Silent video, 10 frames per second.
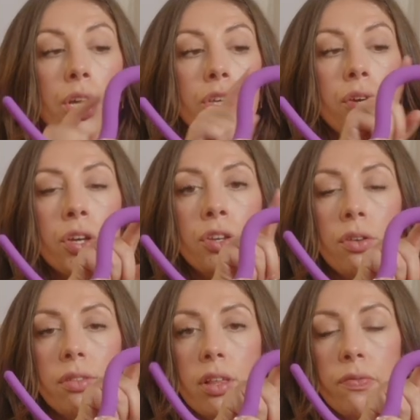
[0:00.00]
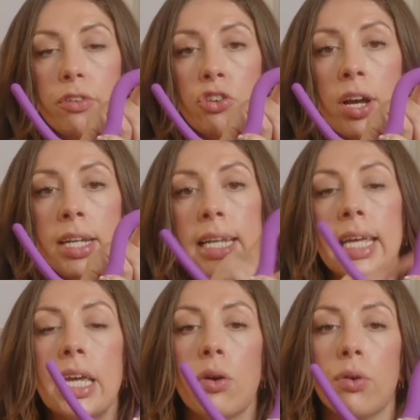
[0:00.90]
You can use this
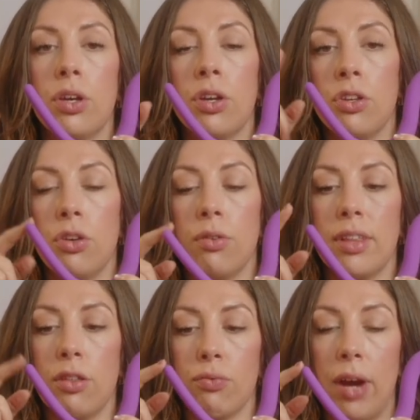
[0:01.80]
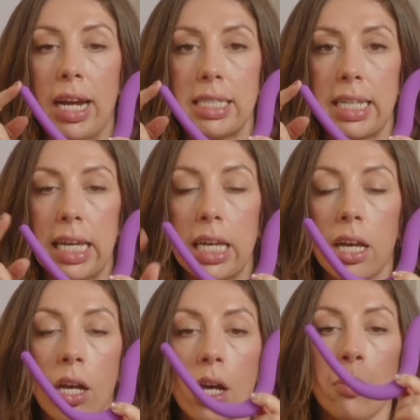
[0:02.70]
vaginally or you can use this rectally.
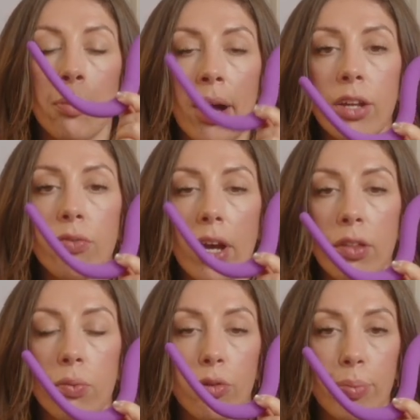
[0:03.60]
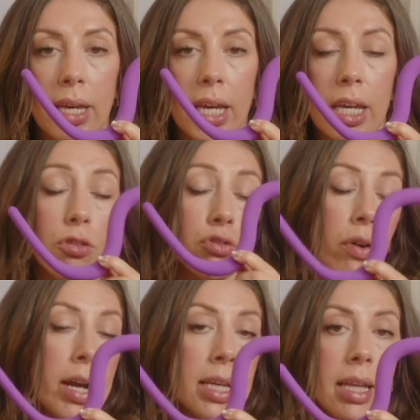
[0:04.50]
My advice would be
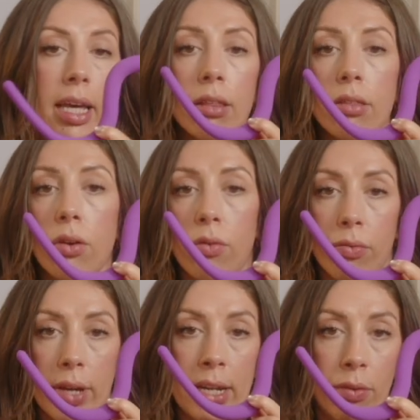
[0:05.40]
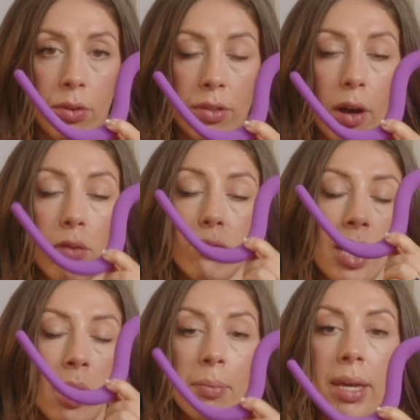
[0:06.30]
trying this in of yourself
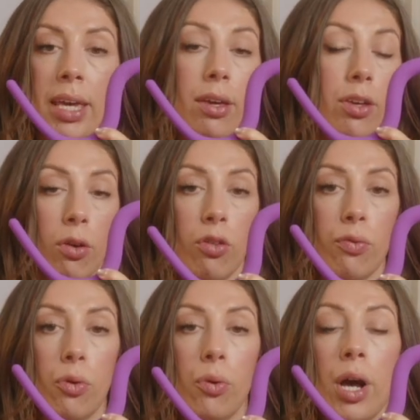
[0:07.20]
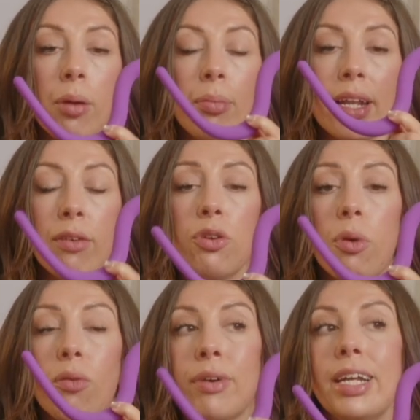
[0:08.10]
can be useful, but if you
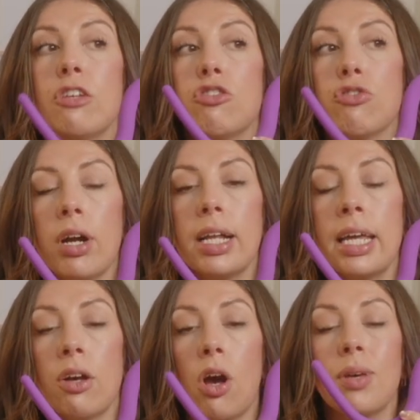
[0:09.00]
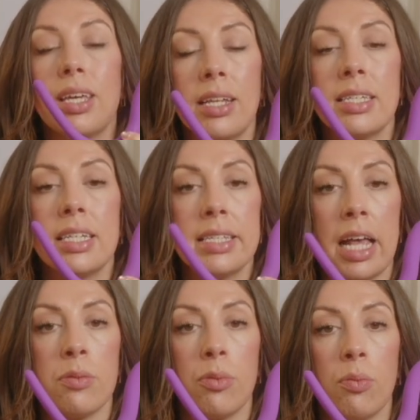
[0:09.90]
are really struggling, I would get an
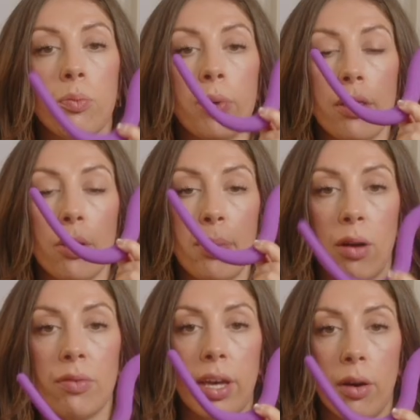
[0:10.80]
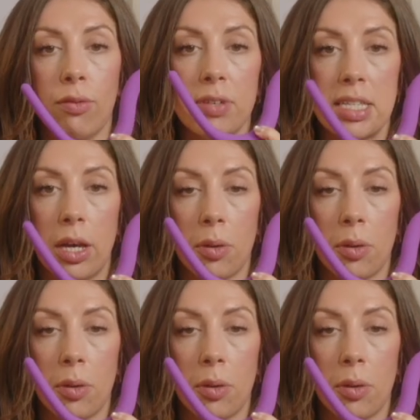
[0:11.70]
assessment with a pelvic health physio.